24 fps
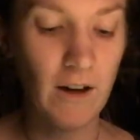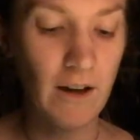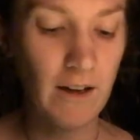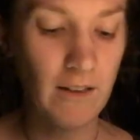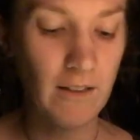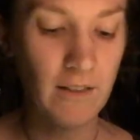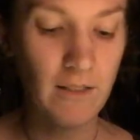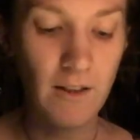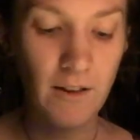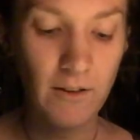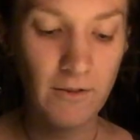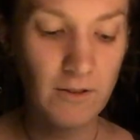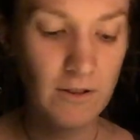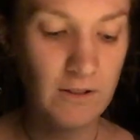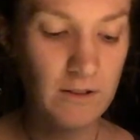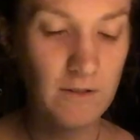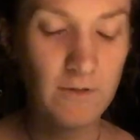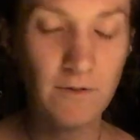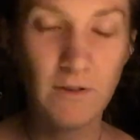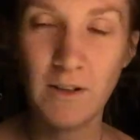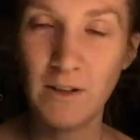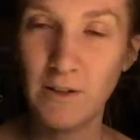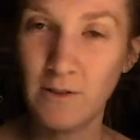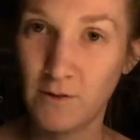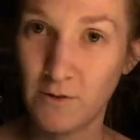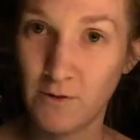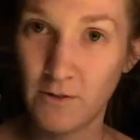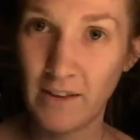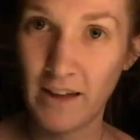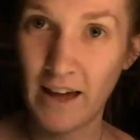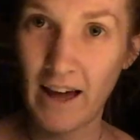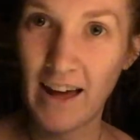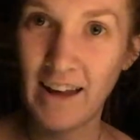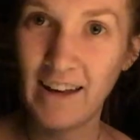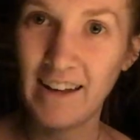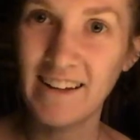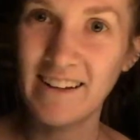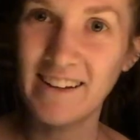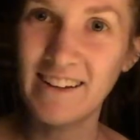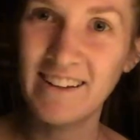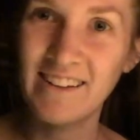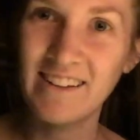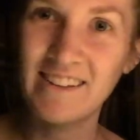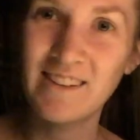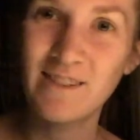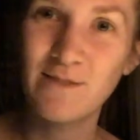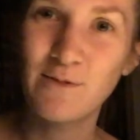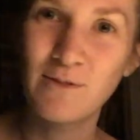I love his videos for that. He
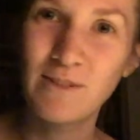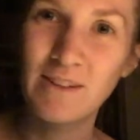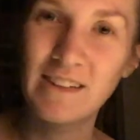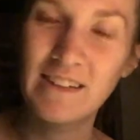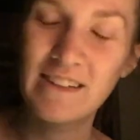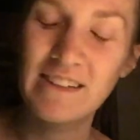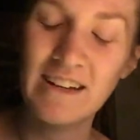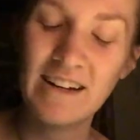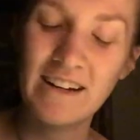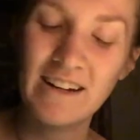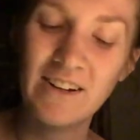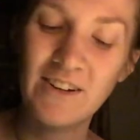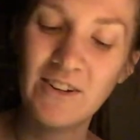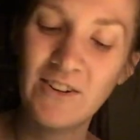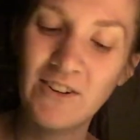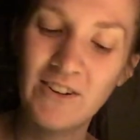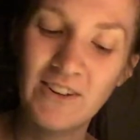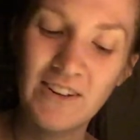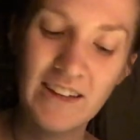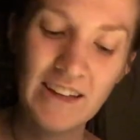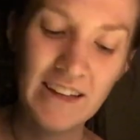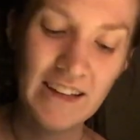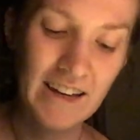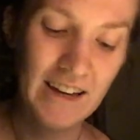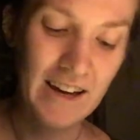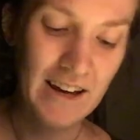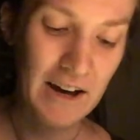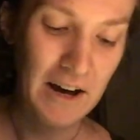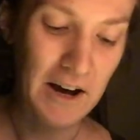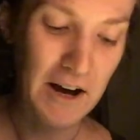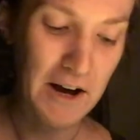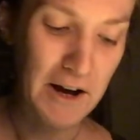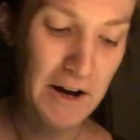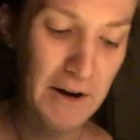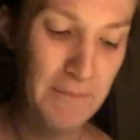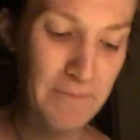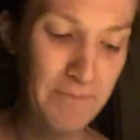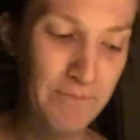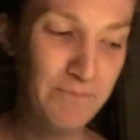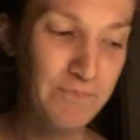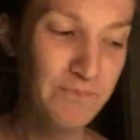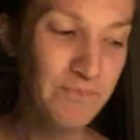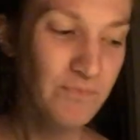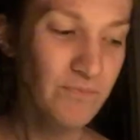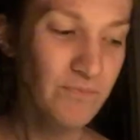gets really technical. Um,